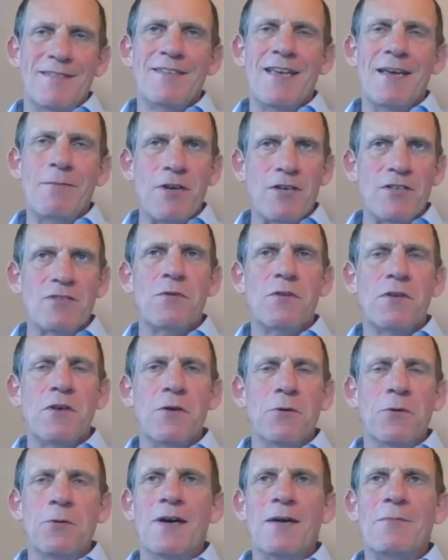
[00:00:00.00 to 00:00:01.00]
goes for
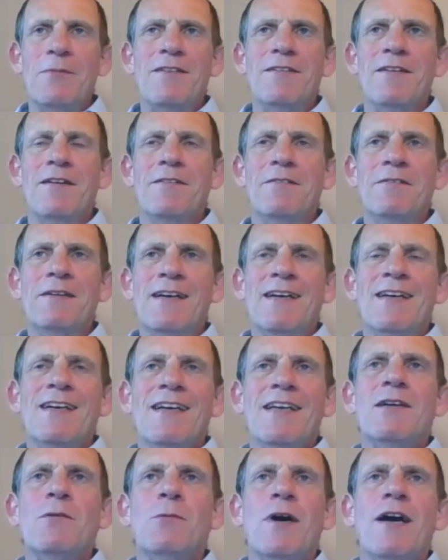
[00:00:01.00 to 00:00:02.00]
you. I mean, you know,
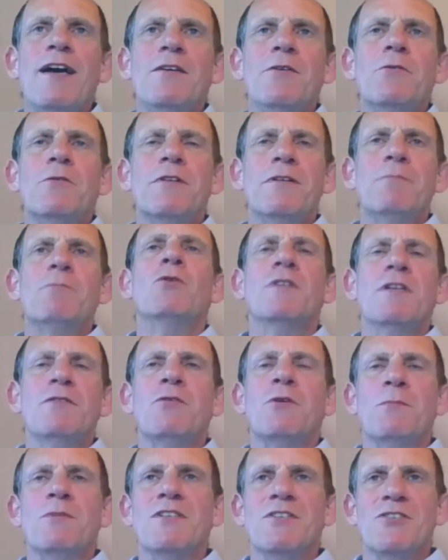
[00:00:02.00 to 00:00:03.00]
in a way, you're in a more
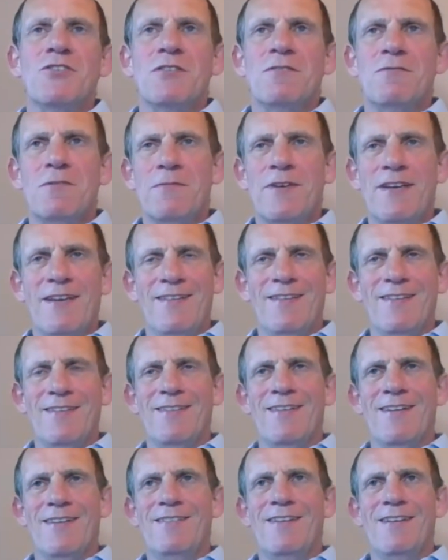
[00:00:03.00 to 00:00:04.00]
difficult position for me.
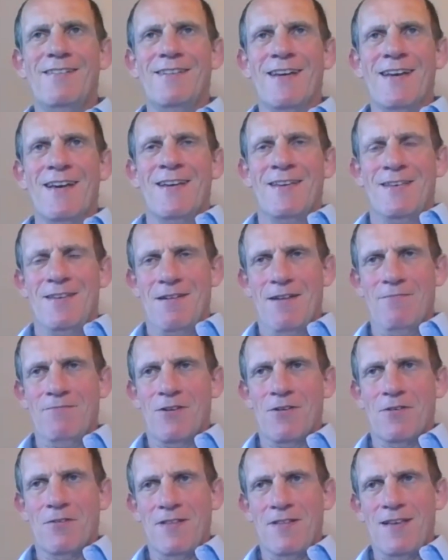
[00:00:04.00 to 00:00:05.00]
You know, you haven't
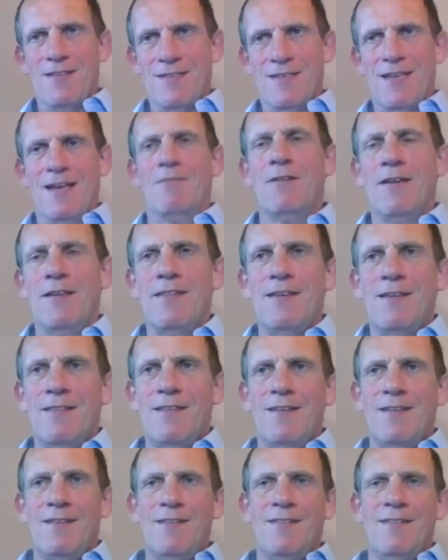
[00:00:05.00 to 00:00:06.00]
got necessarily
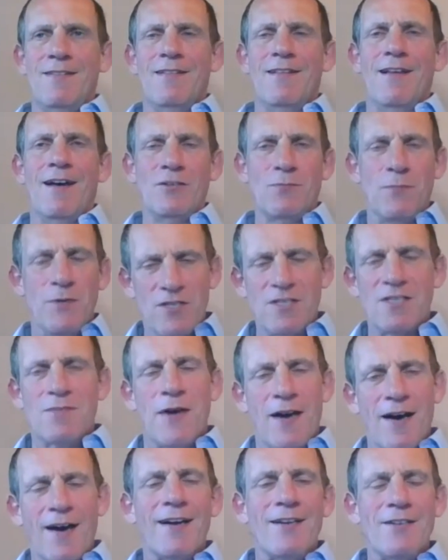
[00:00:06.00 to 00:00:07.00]
the large business
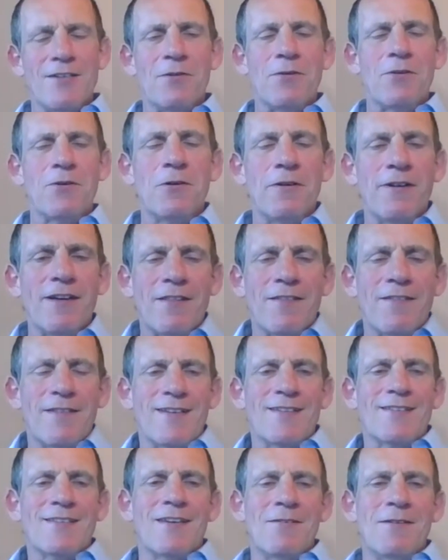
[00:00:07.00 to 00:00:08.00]
behind you and all the other
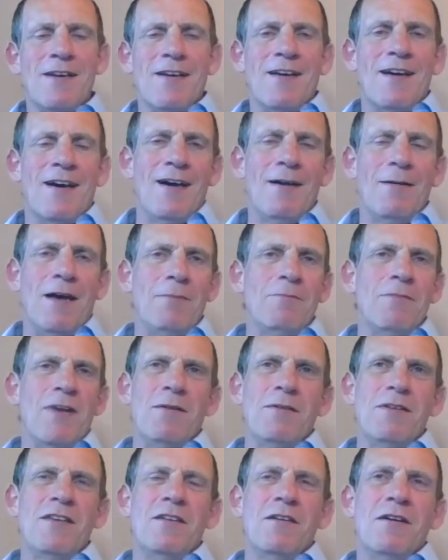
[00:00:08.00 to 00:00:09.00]
things. So
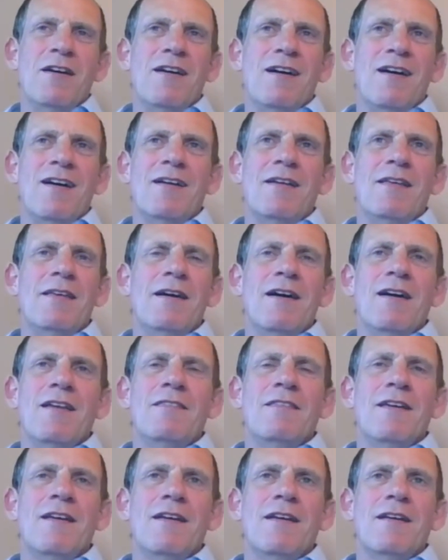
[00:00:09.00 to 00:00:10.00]
I
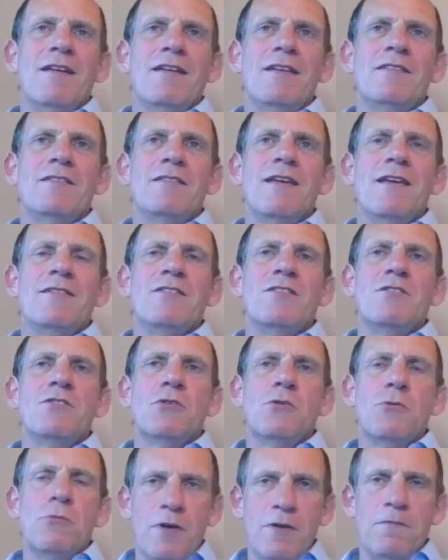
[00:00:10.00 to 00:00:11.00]
think it's
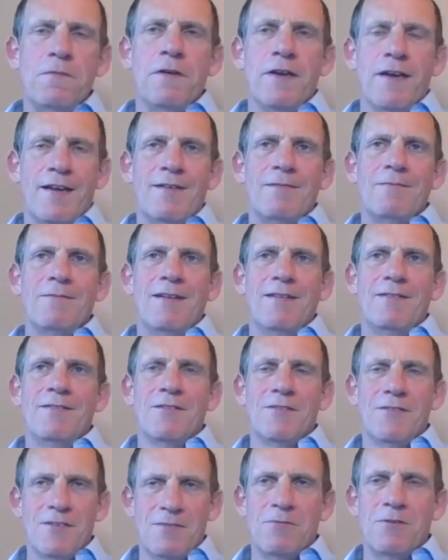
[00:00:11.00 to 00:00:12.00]
terrific,
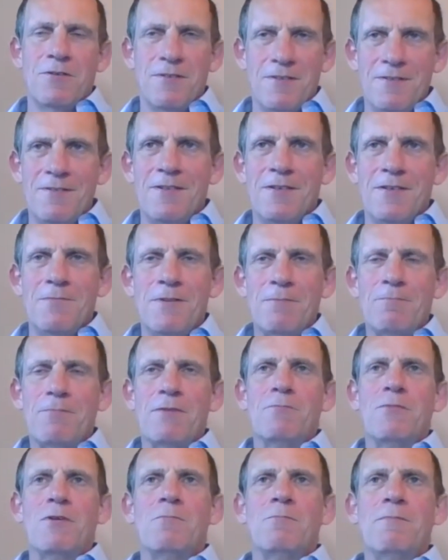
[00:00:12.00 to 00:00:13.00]
not just what you do,
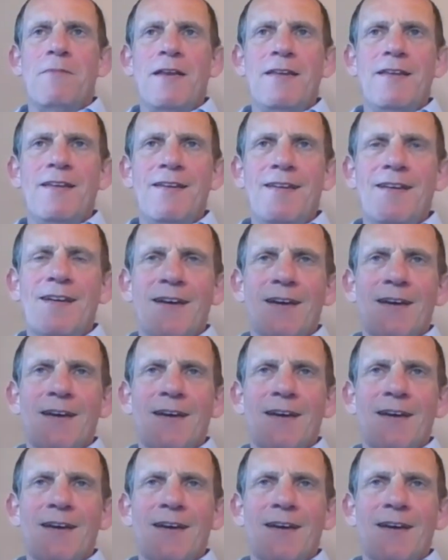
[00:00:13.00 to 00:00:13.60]
but many